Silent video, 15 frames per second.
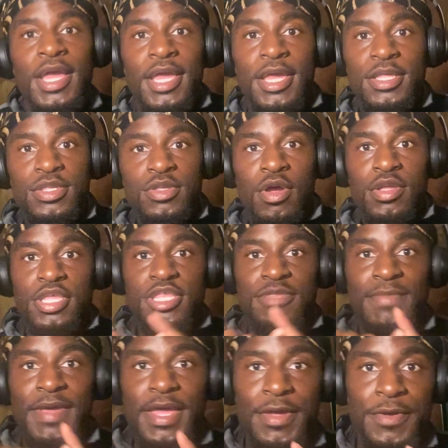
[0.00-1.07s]
It start to
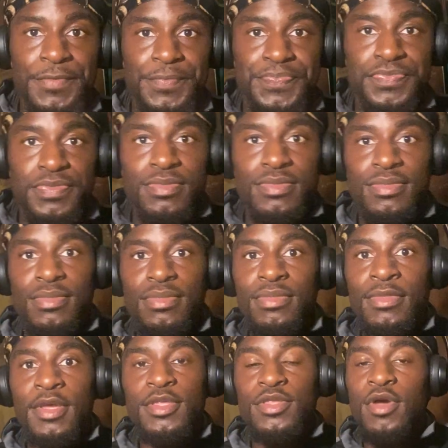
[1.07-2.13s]
smell.
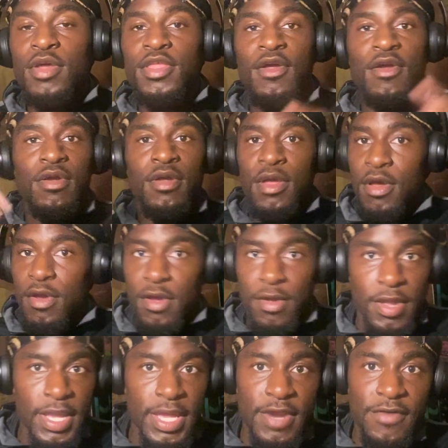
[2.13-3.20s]
It start to
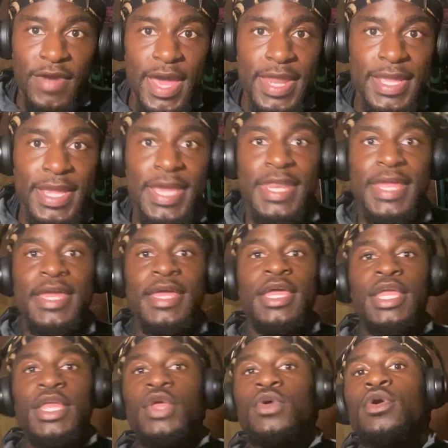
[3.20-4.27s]
get eradicated.
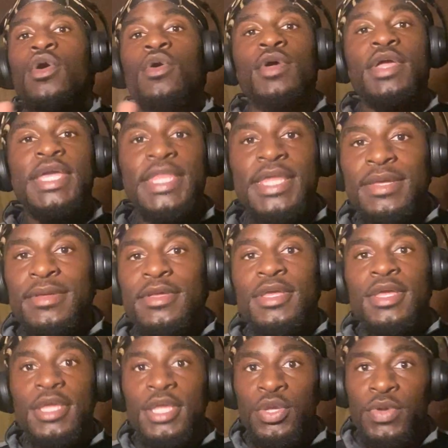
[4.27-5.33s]
You gonna eat it.
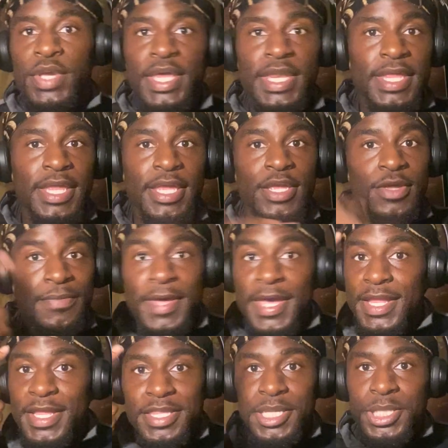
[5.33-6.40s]
You eating it. You
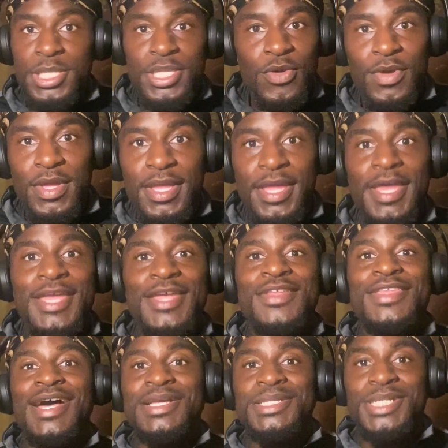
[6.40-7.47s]
paying attention to it. You
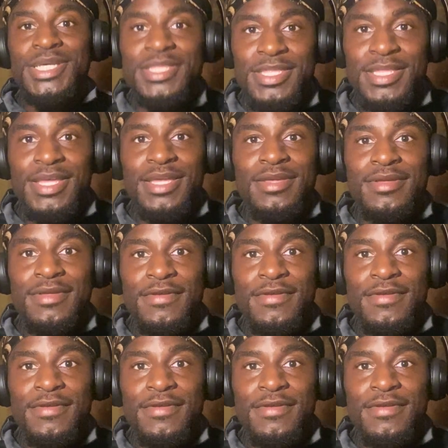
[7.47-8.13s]
digesting it.